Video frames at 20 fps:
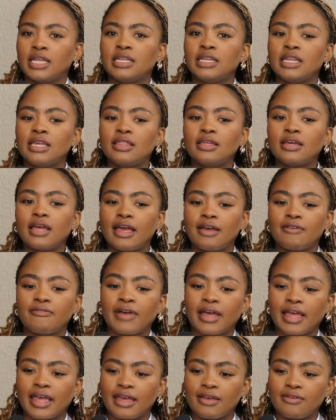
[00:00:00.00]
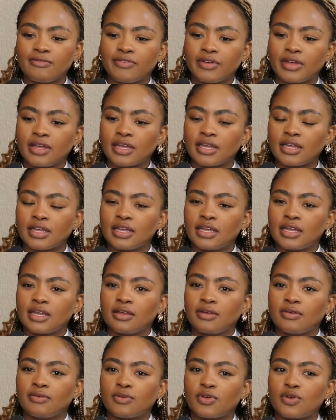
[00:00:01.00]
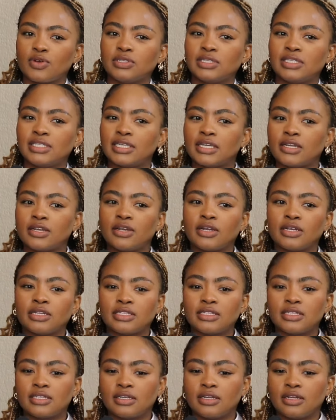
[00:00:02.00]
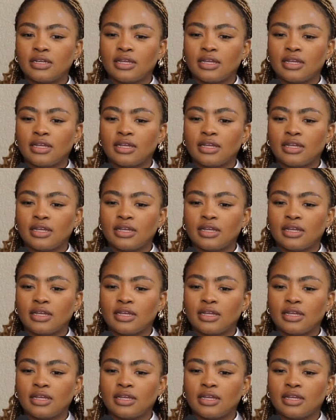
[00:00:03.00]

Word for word: Neither have I ever considered